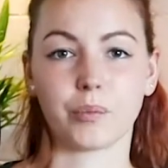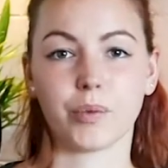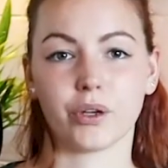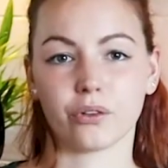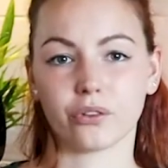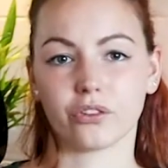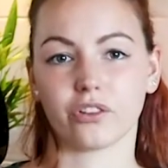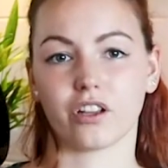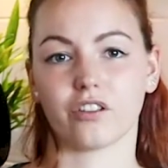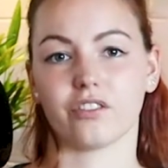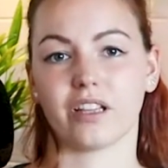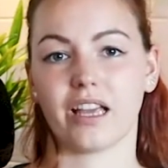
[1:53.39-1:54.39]
most
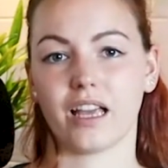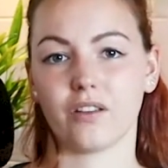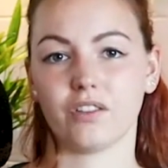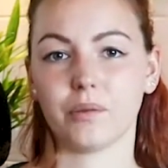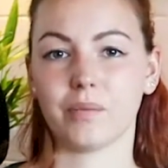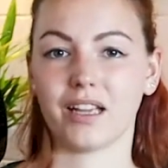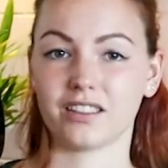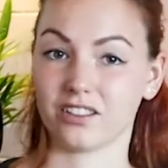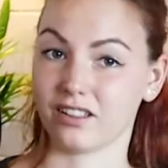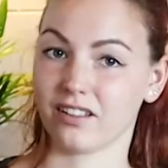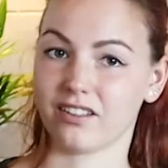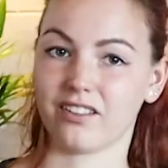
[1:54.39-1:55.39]
of the heavy
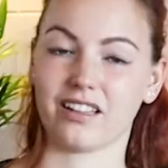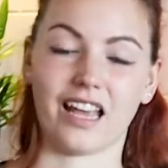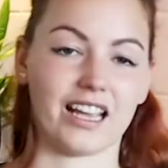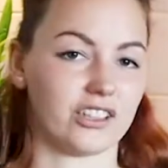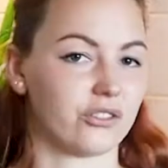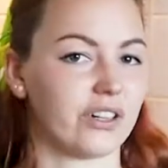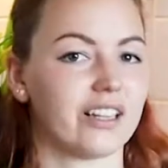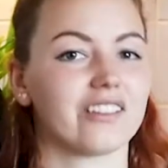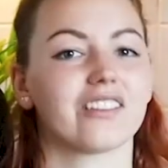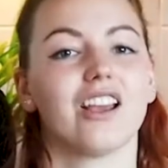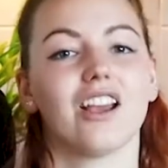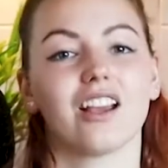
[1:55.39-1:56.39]
metals, nitrates,